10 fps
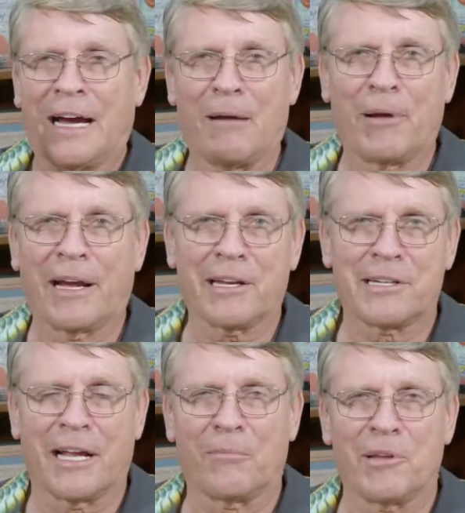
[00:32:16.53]
I bet I could
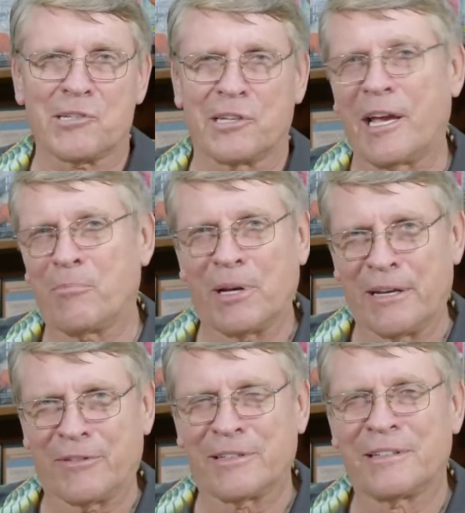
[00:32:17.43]
tell them this and they'd
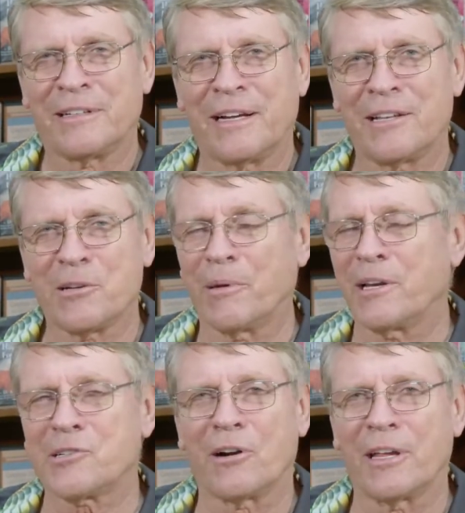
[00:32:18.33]
believe it. And somebody
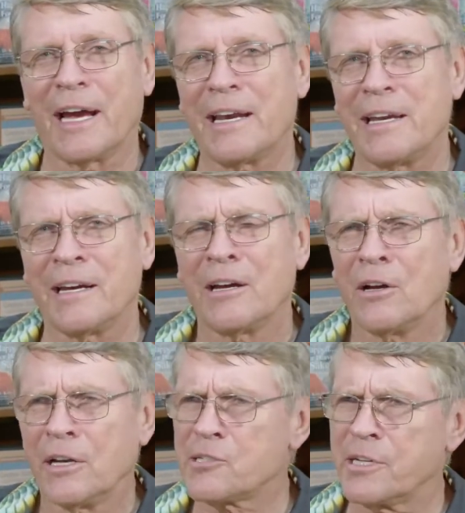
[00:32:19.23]
started the idea,
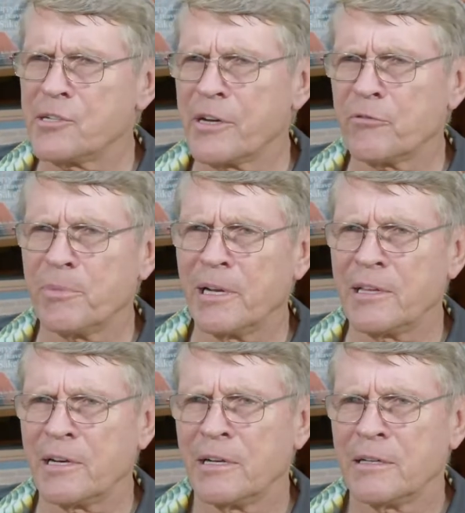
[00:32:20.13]
let's teach everybody
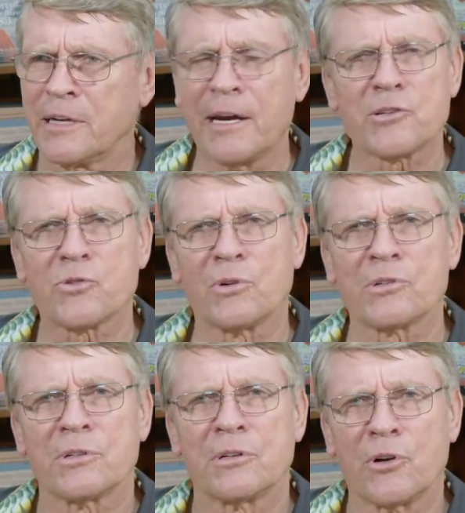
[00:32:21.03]
that
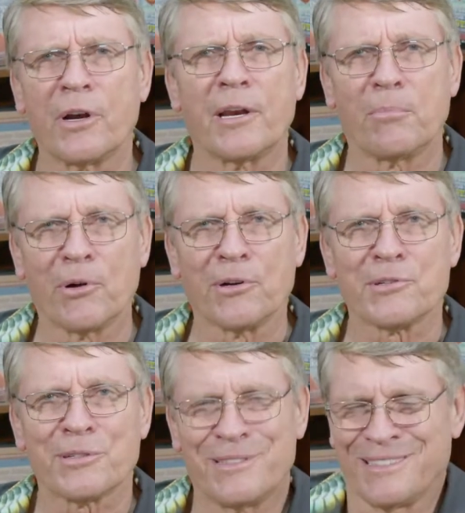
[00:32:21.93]
dinosaurs turned into
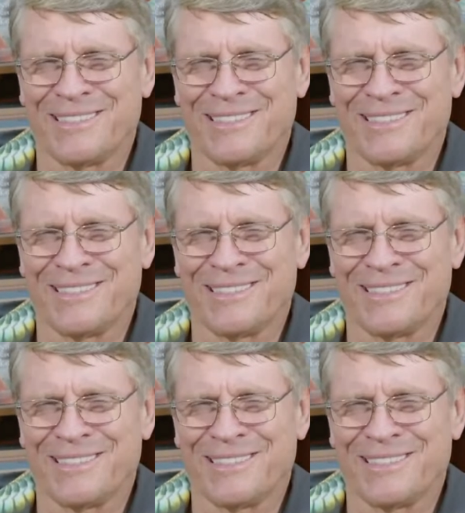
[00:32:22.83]
birds.